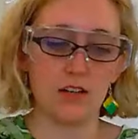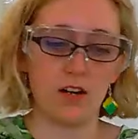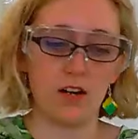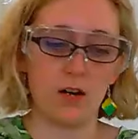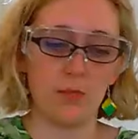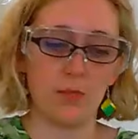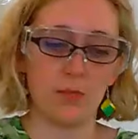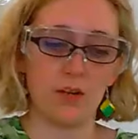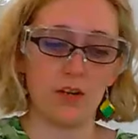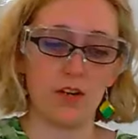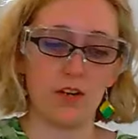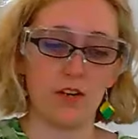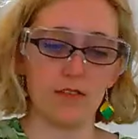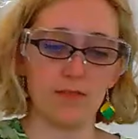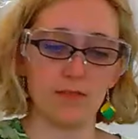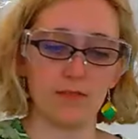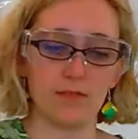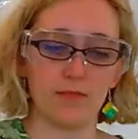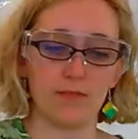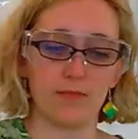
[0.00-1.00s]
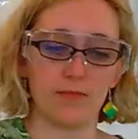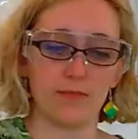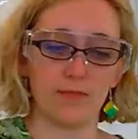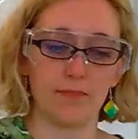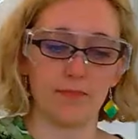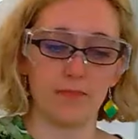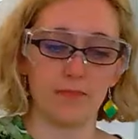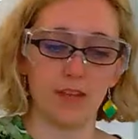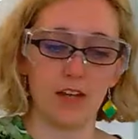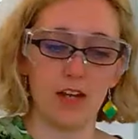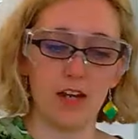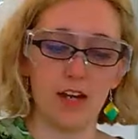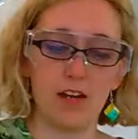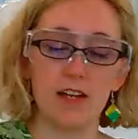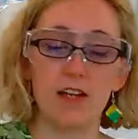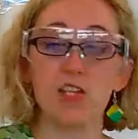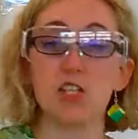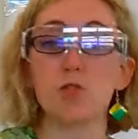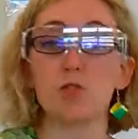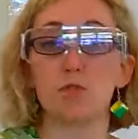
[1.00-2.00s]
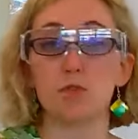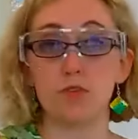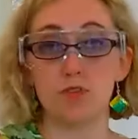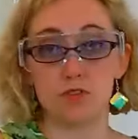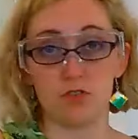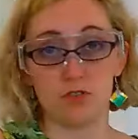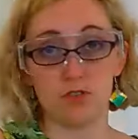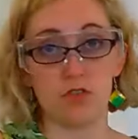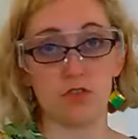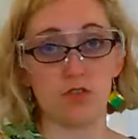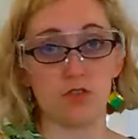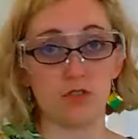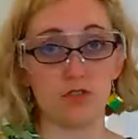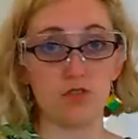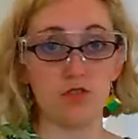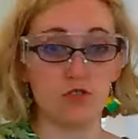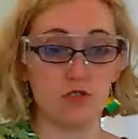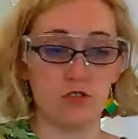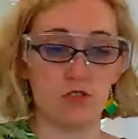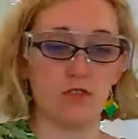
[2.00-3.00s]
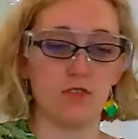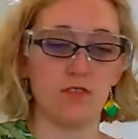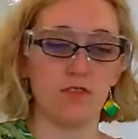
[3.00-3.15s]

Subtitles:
up enough. This is because the solution